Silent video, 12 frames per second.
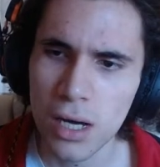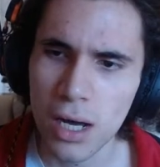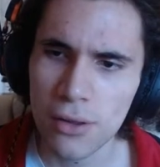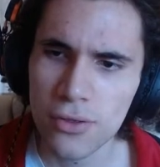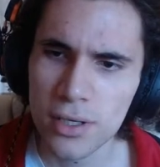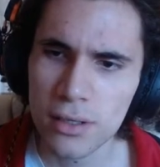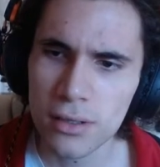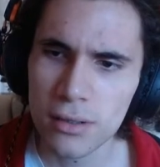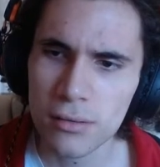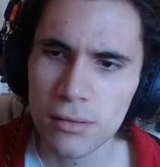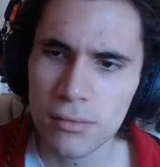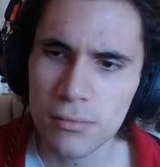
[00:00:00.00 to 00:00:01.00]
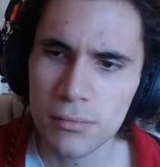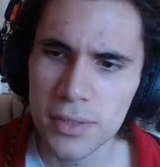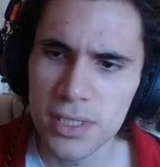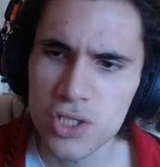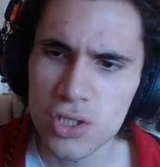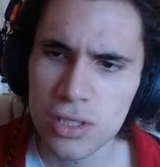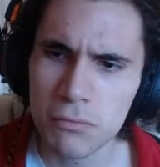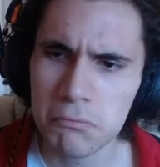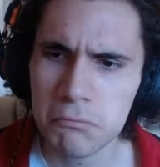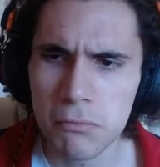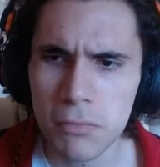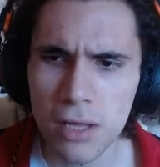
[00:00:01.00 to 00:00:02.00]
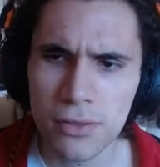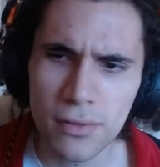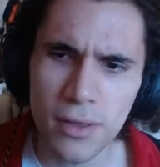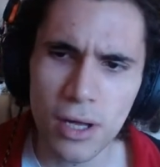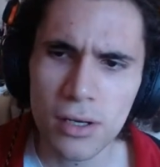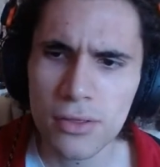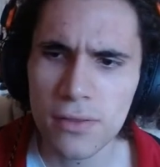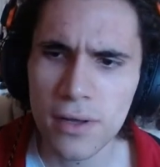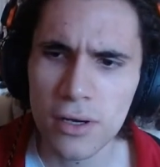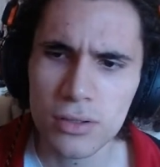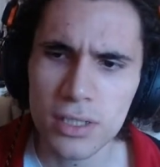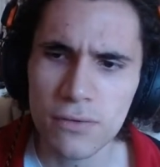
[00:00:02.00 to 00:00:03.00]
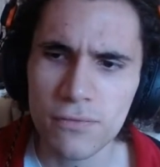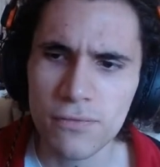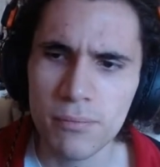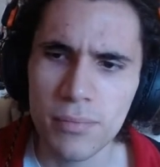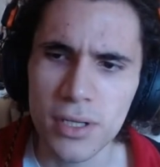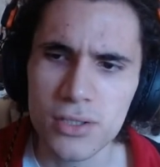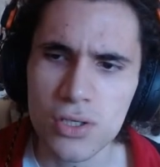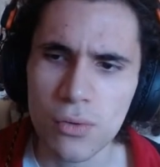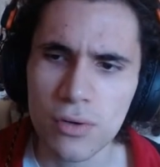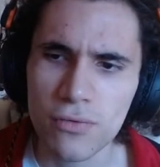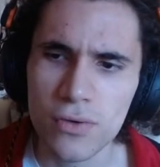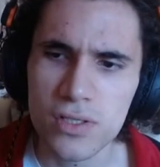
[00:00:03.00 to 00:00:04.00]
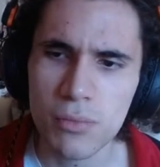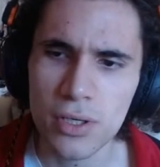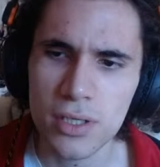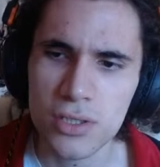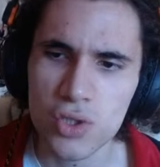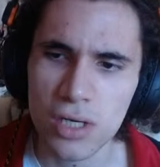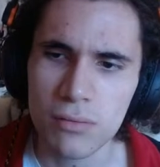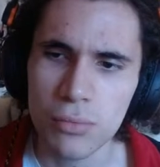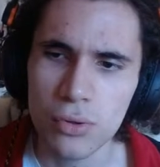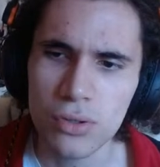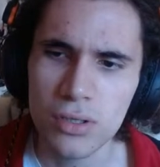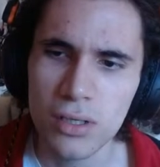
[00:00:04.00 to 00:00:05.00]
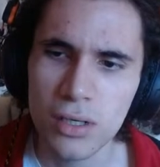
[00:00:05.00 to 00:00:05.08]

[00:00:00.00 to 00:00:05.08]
I think Bleach... I think the only thing that could give Bleach a run for its money is Dragon Ball.